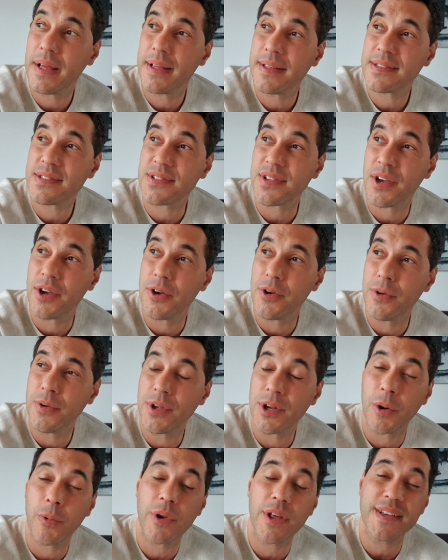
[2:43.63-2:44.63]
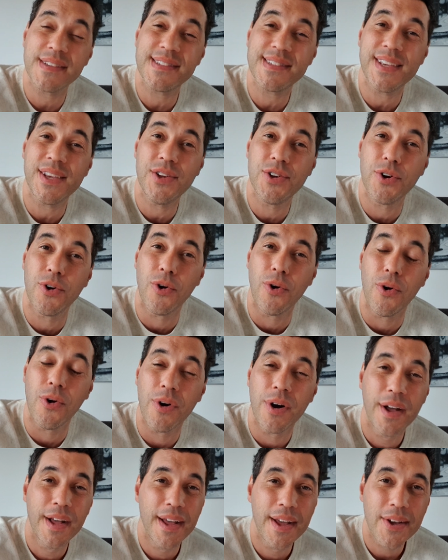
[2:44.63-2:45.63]
So, you know, when I see
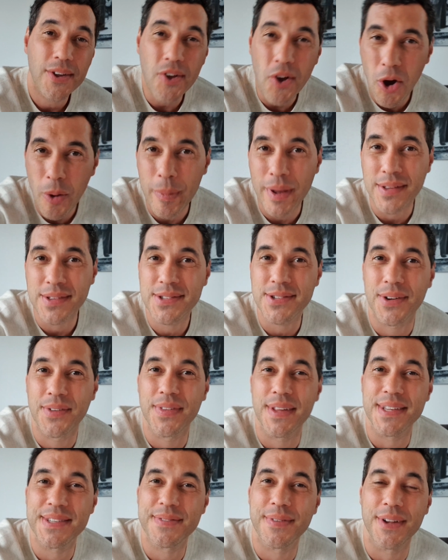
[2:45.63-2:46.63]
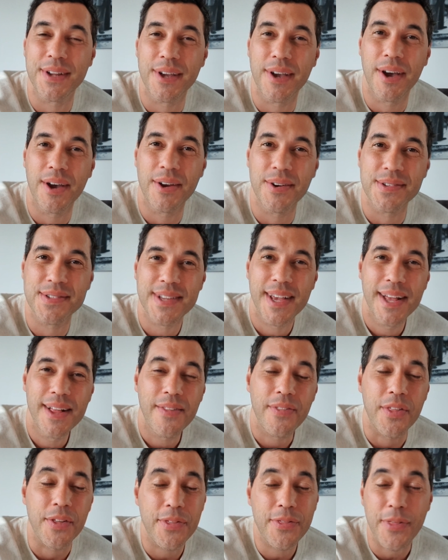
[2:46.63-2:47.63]
your comments on these videos,
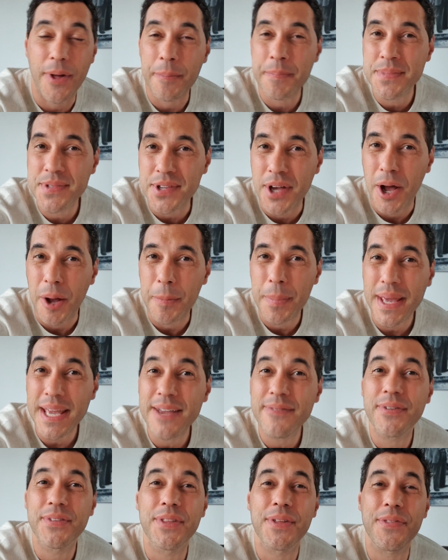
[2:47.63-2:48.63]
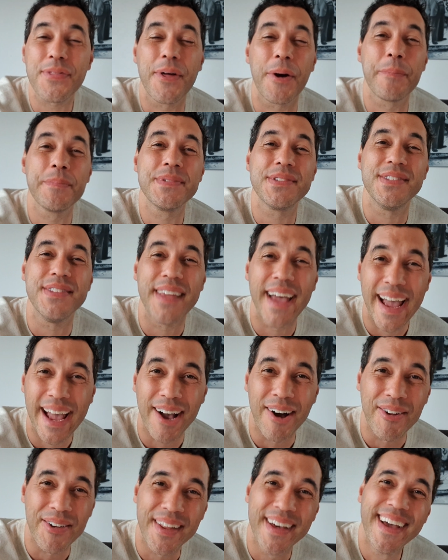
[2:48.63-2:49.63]
the thumbs up, even the thumbs
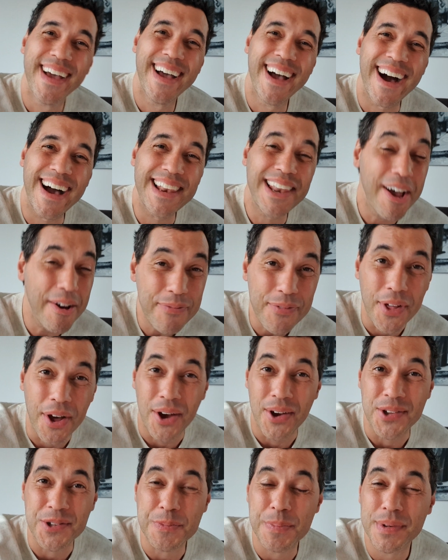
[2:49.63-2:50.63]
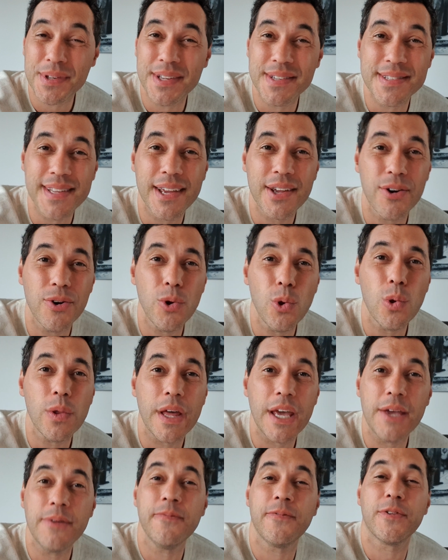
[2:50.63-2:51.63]
down, I love those because they
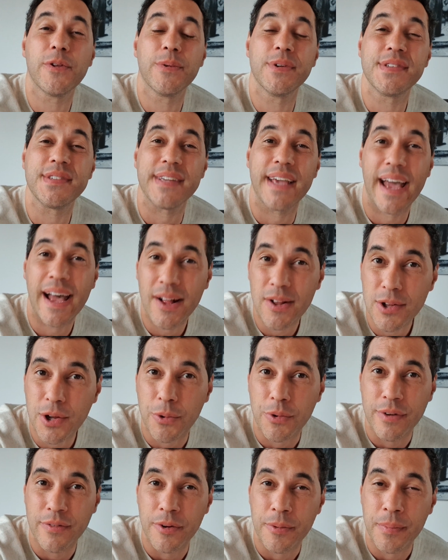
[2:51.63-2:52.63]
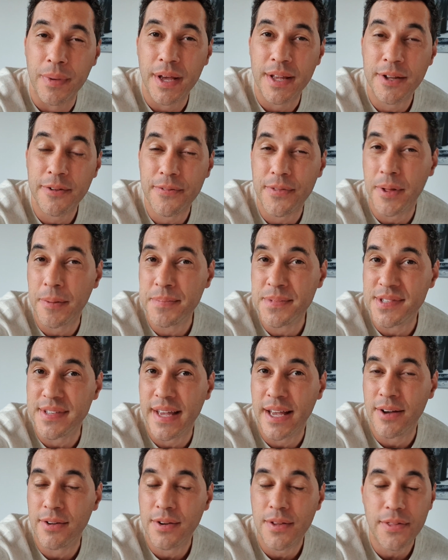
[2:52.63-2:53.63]
all influence the algorithm, and a thumbs
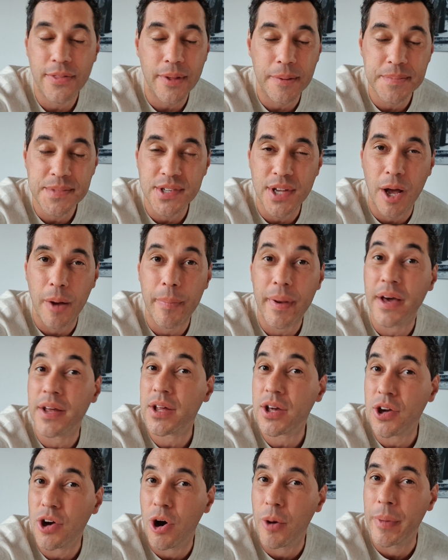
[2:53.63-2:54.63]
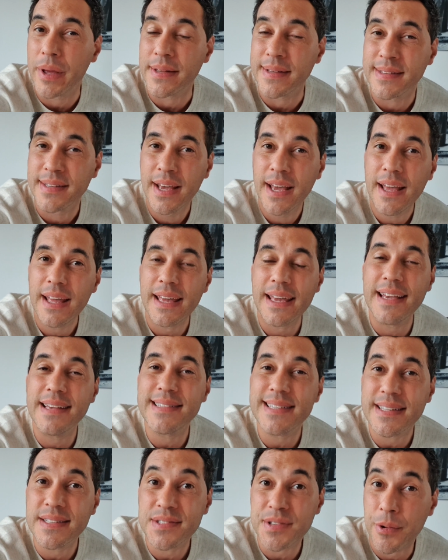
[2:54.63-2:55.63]
down, a thumbs up, and a comment
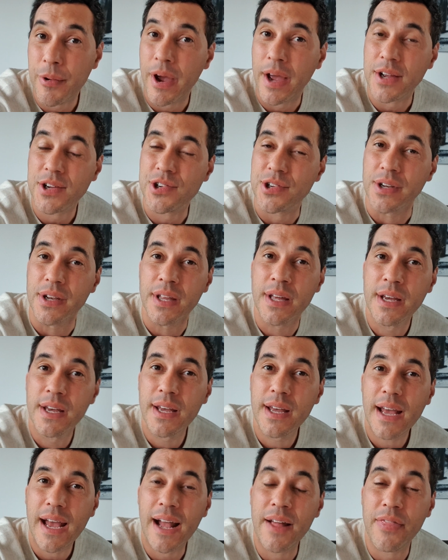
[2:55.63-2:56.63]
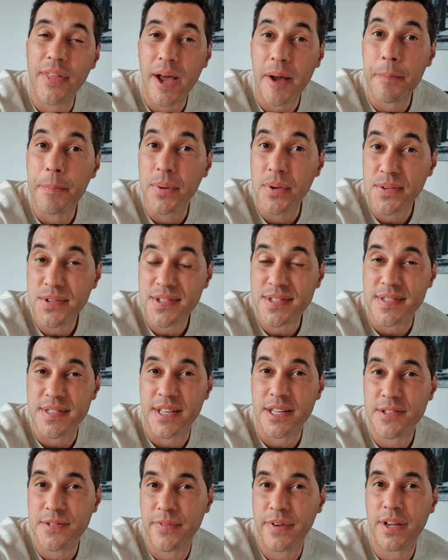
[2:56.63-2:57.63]
is interaction. And that boosts
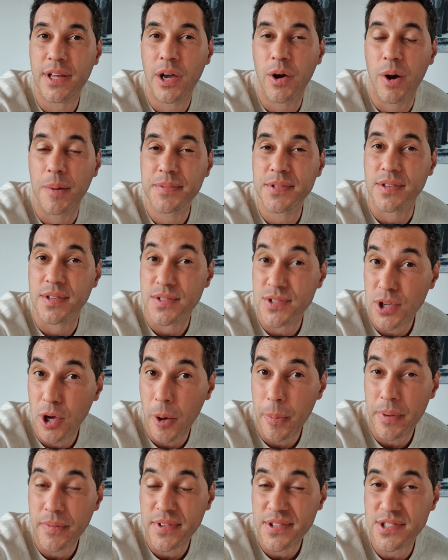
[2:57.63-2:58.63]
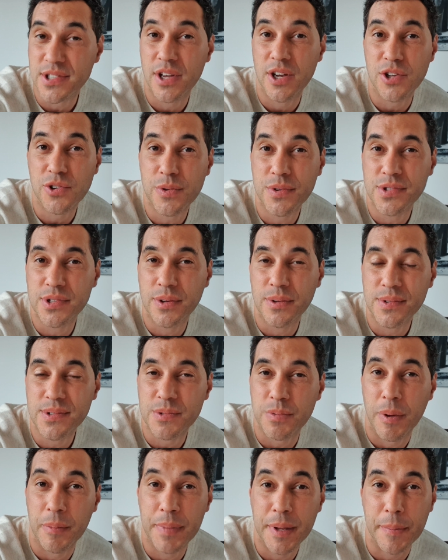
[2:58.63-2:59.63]
this video up to the top of the search
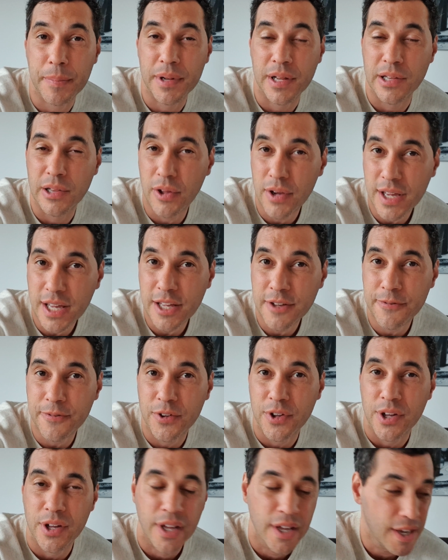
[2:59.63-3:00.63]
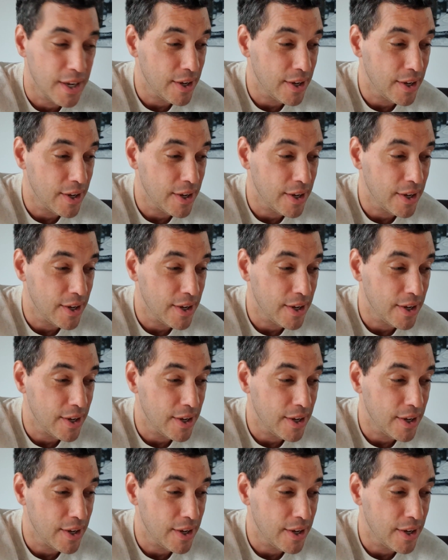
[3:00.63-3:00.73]
results when people are looking for